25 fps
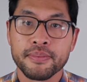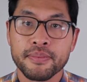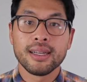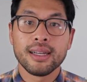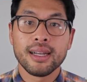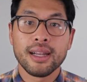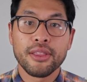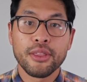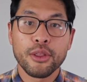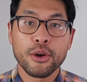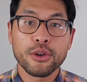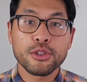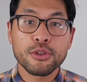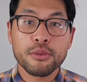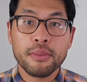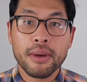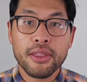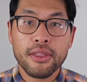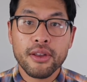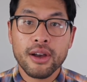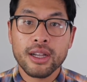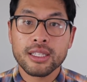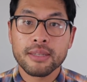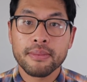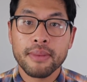And those are my
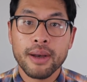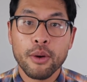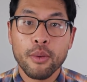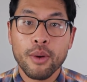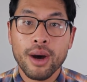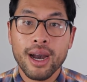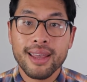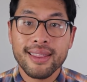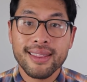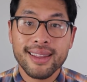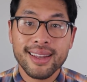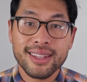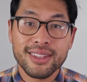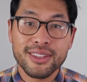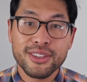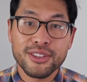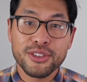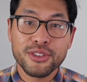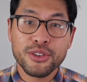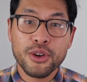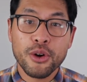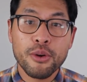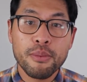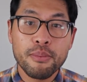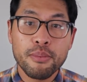thoughts about why I think it's
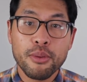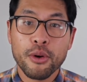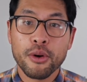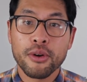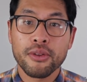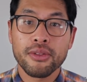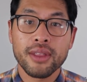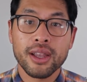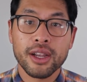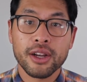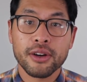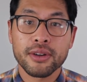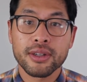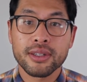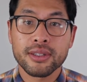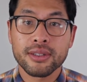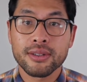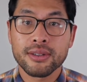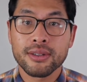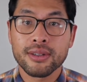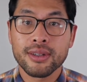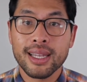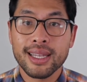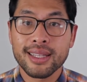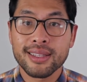so important that
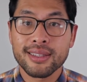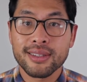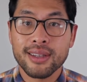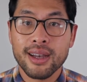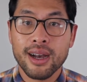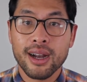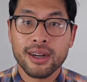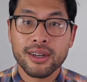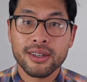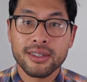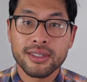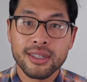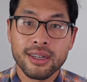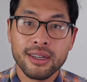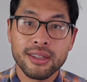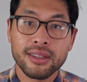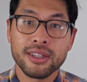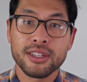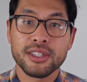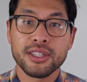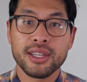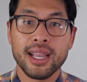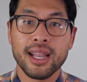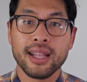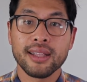Krystal and Saagar took
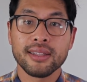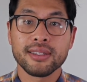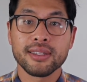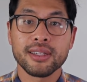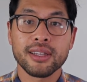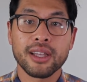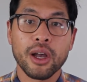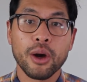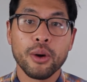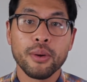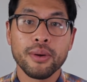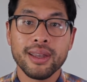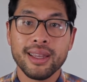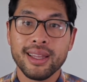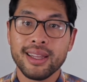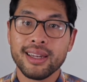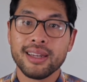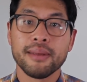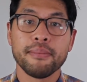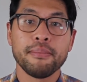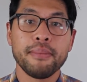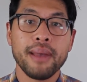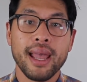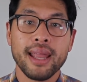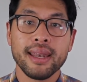the chance to go
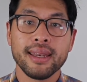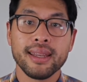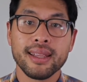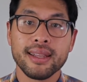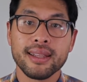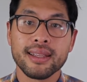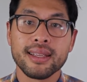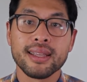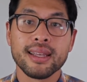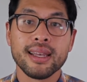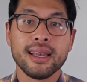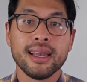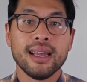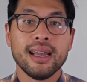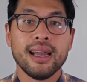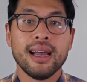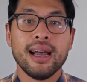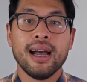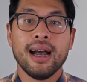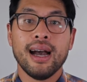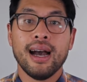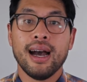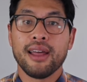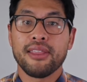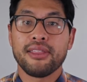independent.
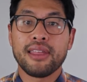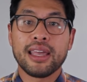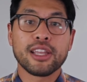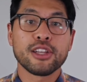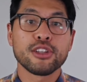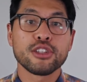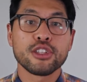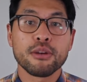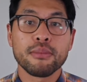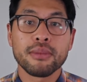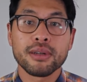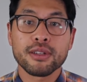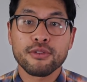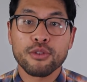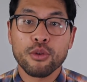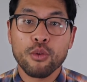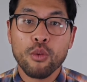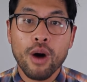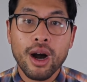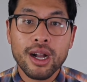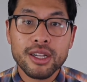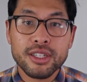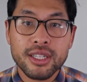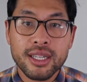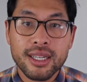Thank you so much for
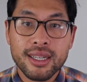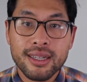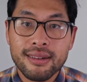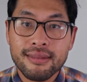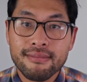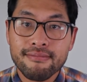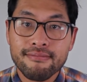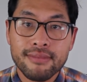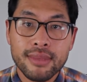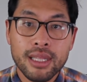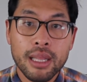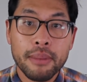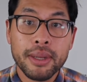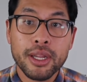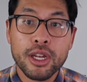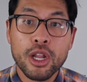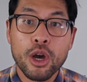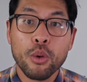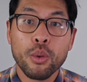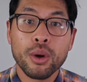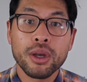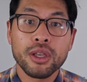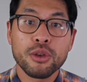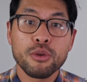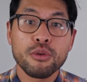watching. Let me
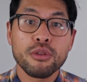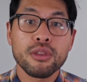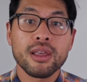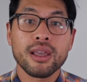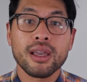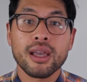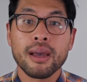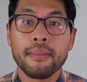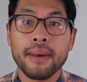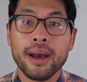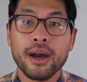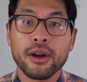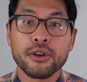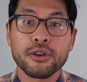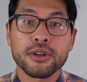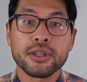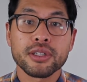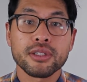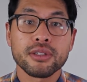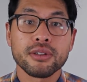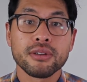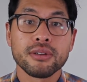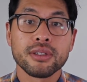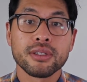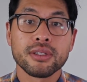know what you think about
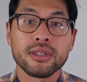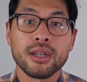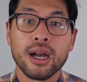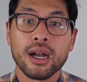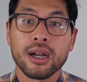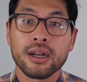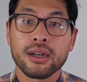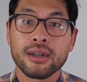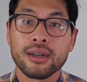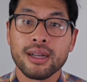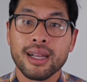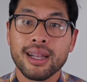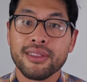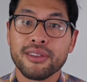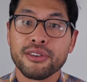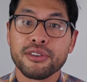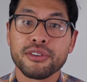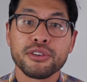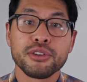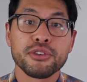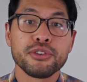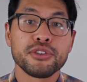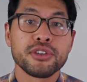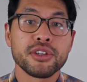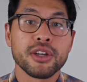Krystal and Saagar and their
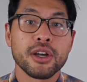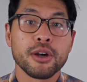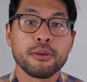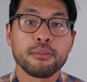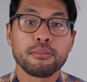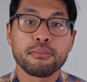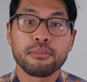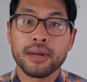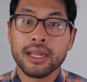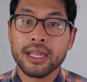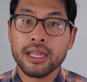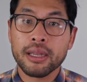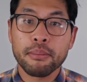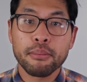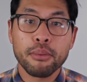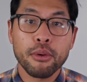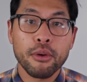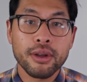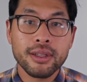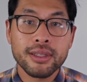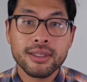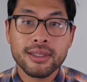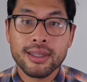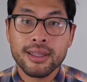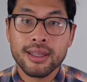new show Breaking
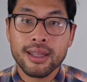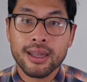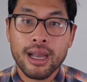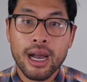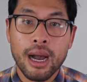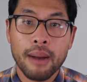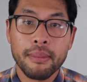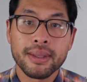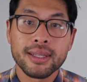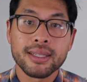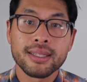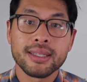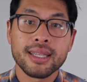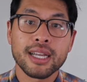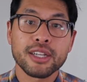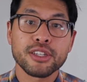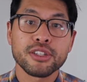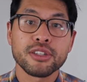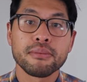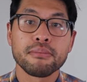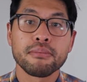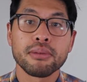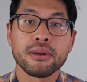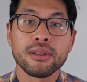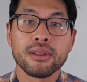Points in the comments
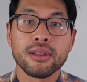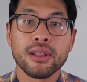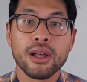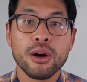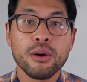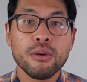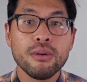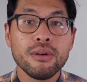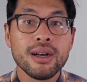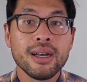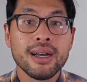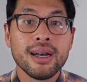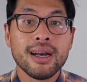section below.